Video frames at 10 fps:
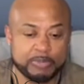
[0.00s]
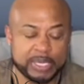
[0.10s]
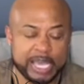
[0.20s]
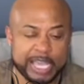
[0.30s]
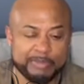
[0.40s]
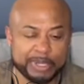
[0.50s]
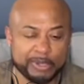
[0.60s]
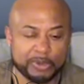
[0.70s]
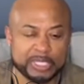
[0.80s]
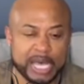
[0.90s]
it became a
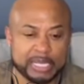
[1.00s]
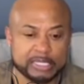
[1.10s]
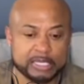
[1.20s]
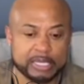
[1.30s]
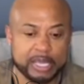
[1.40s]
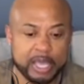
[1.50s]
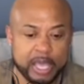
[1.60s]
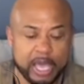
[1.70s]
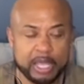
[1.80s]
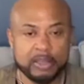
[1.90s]
little toxic.
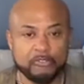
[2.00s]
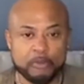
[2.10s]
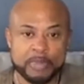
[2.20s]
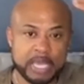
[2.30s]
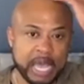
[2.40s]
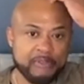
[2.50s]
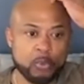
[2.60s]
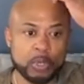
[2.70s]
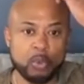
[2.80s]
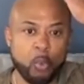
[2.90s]
For me, I
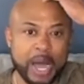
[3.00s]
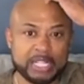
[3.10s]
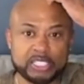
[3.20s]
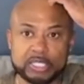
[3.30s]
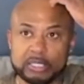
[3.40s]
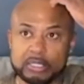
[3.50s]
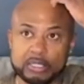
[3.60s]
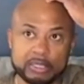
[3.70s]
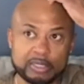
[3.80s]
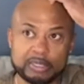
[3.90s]
haven't really watched
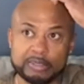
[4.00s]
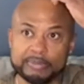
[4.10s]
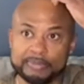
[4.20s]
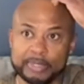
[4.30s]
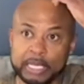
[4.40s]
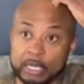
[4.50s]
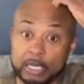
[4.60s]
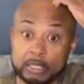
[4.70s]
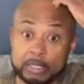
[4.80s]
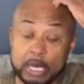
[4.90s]
in a
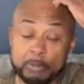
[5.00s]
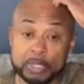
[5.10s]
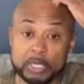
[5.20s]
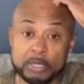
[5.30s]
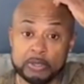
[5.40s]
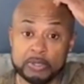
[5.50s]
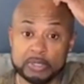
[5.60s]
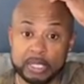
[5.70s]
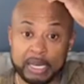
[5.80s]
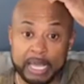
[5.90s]
couple of
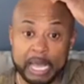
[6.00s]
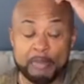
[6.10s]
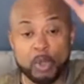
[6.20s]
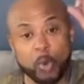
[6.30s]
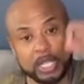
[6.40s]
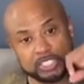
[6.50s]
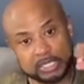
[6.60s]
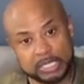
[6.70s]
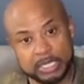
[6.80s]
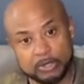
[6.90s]
years. Like, I may watch a
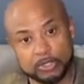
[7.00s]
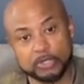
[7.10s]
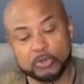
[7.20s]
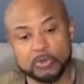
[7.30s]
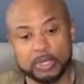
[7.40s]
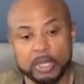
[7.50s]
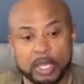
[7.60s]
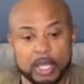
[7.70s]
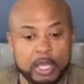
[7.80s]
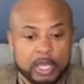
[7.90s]
scene or two
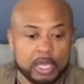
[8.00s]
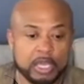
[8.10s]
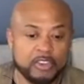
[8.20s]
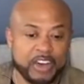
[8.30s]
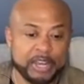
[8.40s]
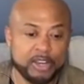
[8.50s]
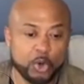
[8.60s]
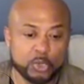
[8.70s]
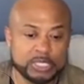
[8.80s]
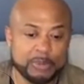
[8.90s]
if I
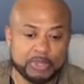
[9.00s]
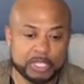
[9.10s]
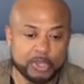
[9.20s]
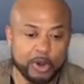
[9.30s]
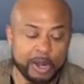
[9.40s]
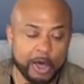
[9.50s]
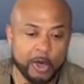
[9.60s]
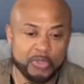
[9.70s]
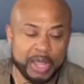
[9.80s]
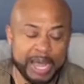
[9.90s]
know something is going
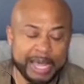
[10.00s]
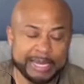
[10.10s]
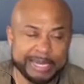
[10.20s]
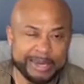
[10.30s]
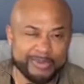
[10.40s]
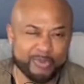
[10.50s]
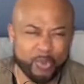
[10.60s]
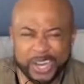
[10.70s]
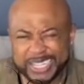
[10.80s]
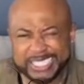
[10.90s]
on that I
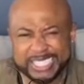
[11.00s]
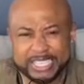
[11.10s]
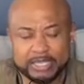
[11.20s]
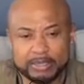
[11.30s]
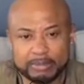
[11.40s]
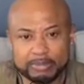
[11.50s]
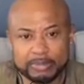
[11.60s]
want to see.